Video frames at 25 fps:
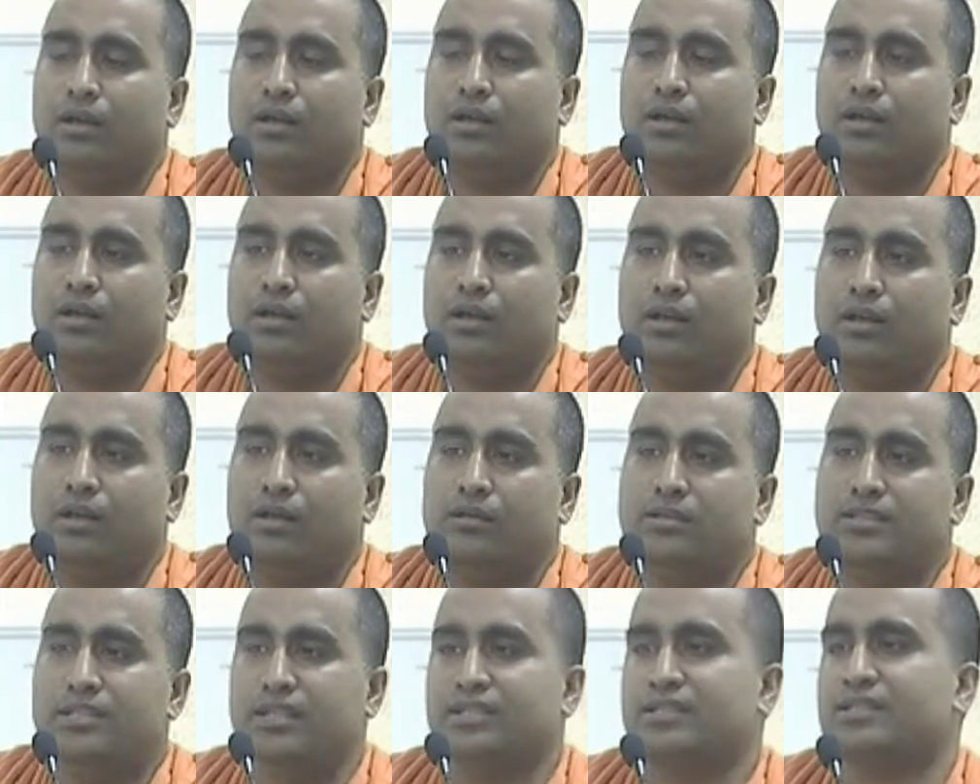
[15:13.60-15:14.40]

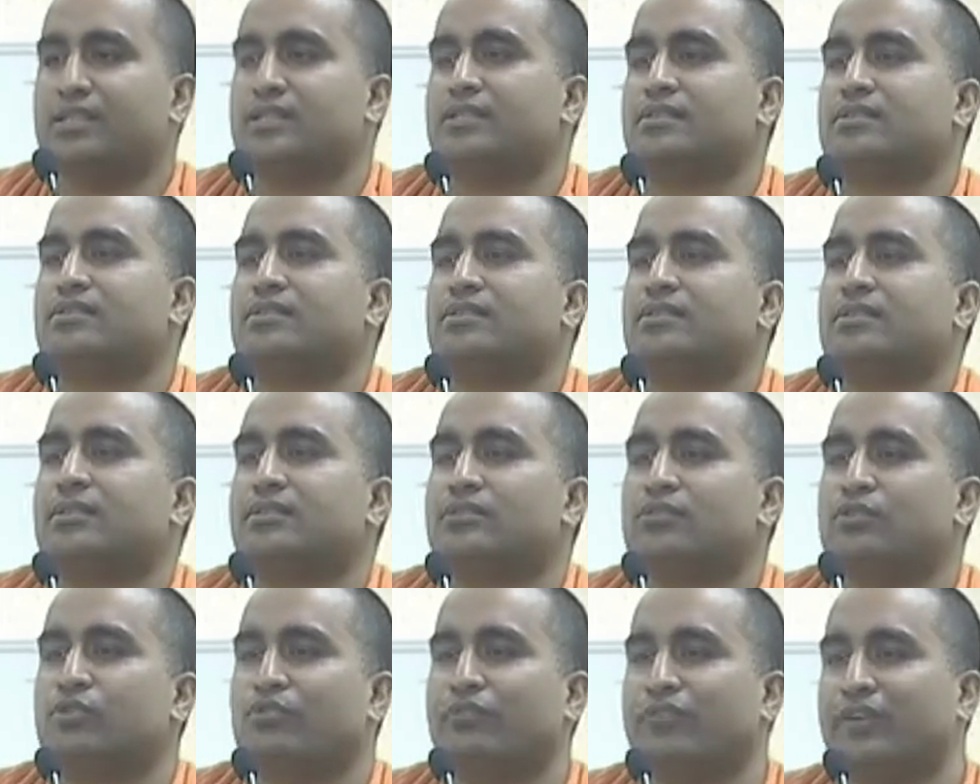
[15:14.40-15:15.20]
Jesus so
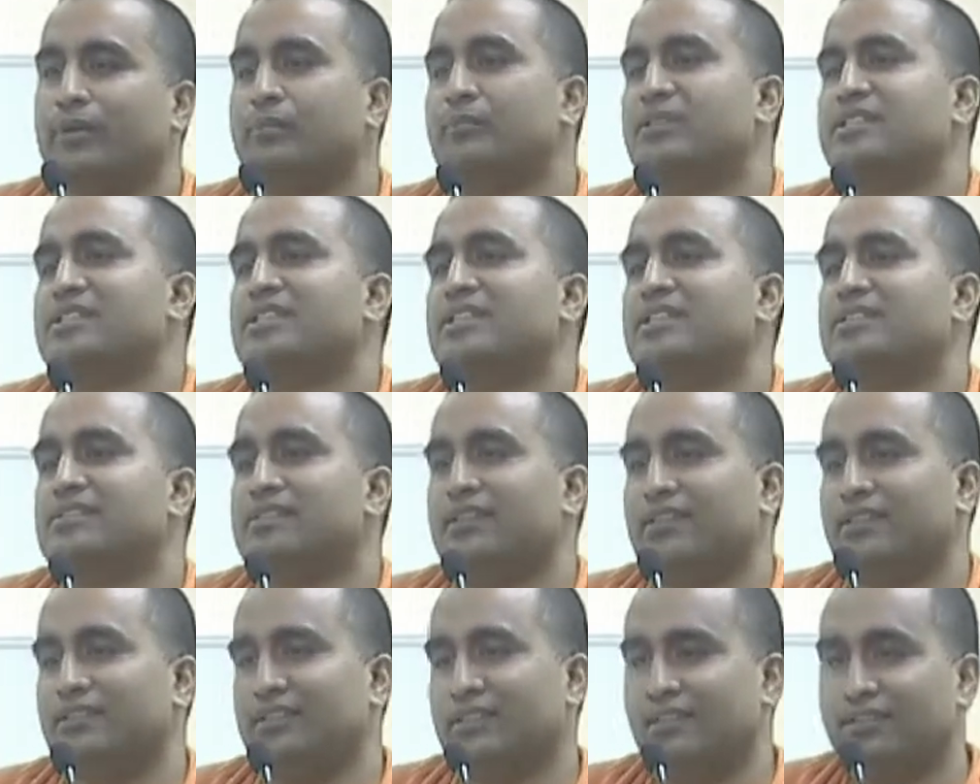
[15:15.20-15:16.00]
famously said
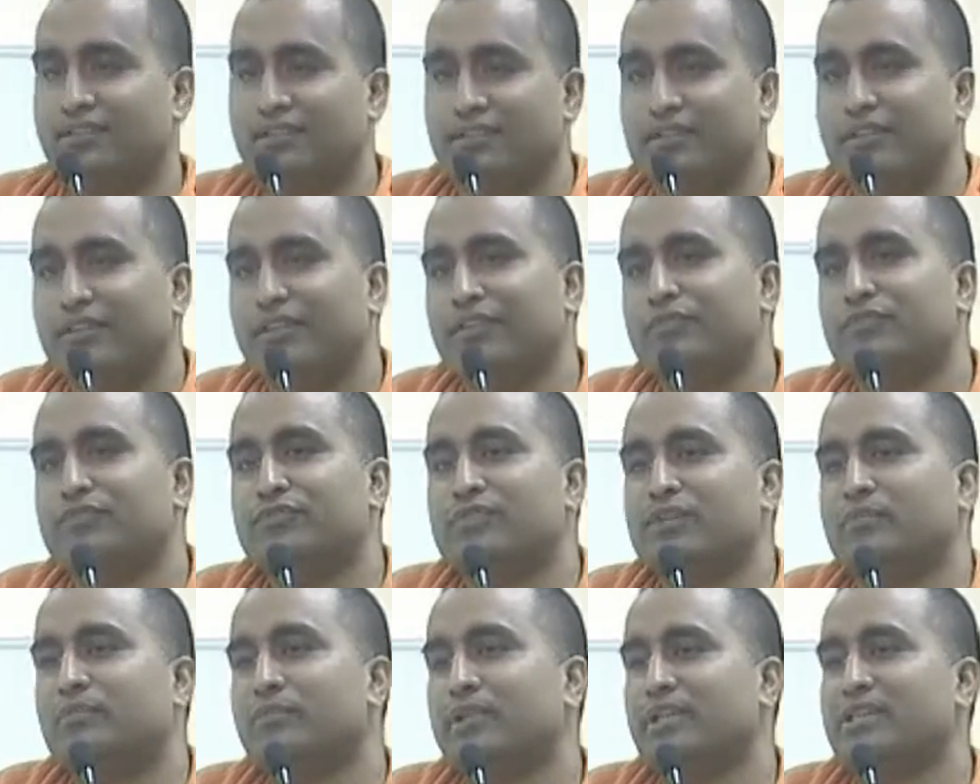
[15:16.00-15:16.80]
that if somebody
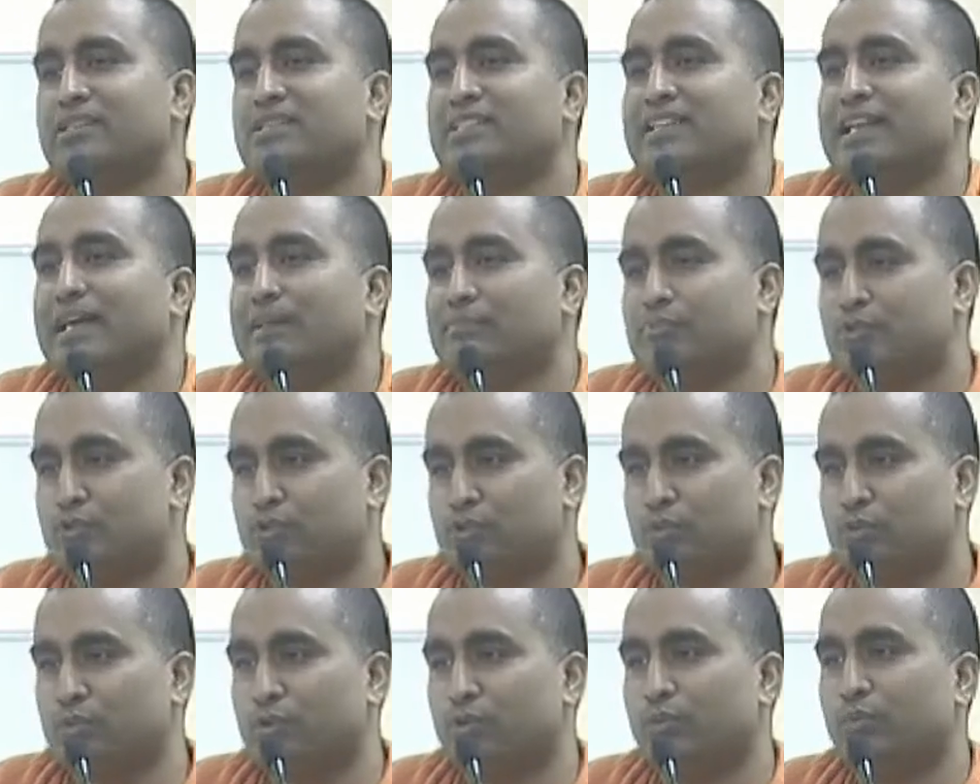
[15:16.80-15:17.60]
slaps you on
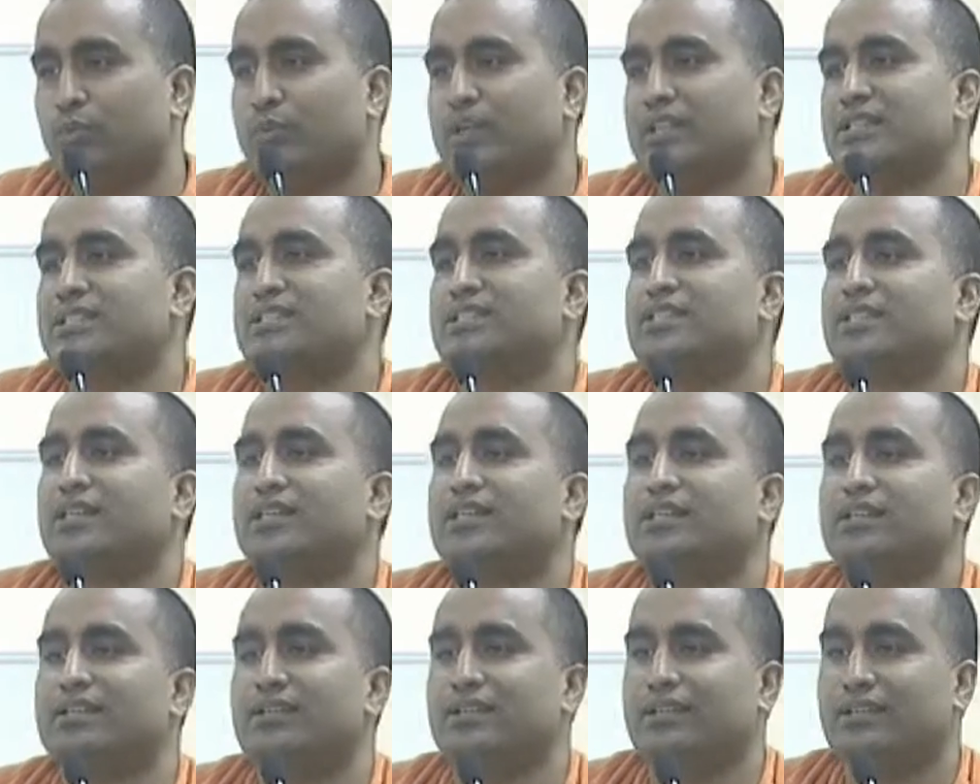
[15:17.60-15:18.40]
one cheek,
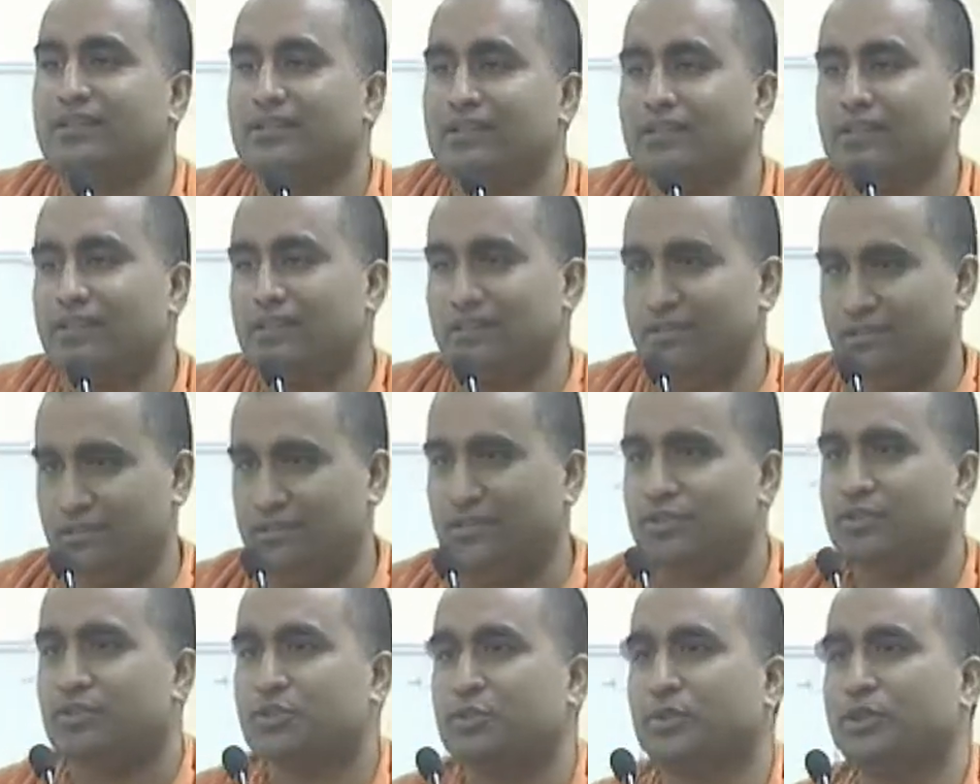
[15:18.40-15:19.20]
show
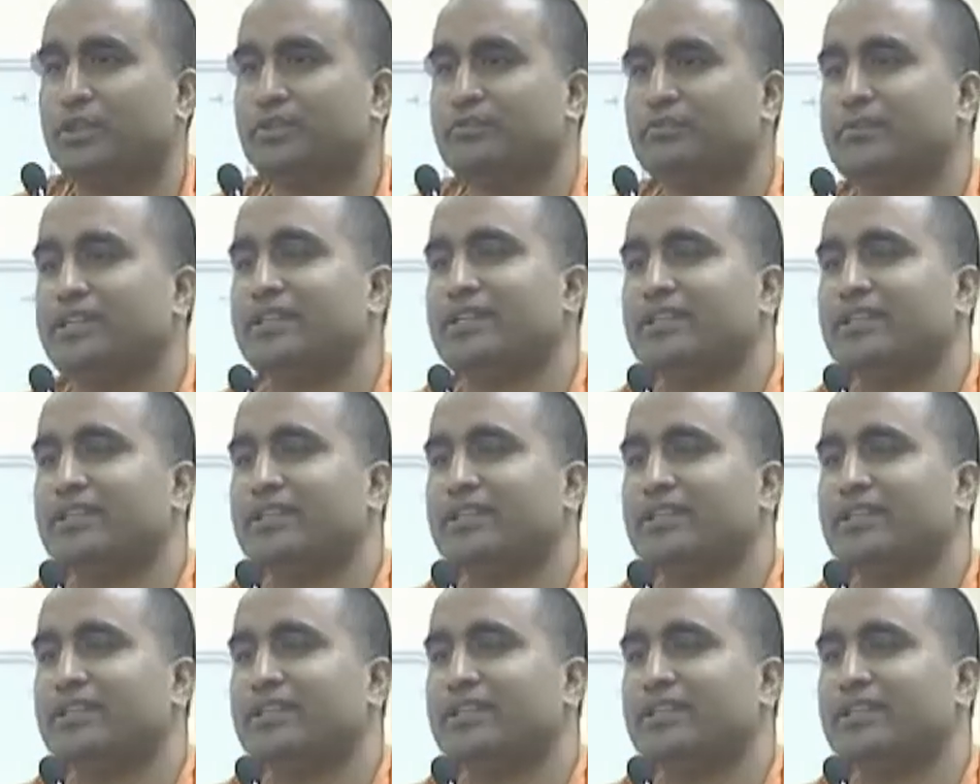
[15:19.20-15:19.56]
him the other.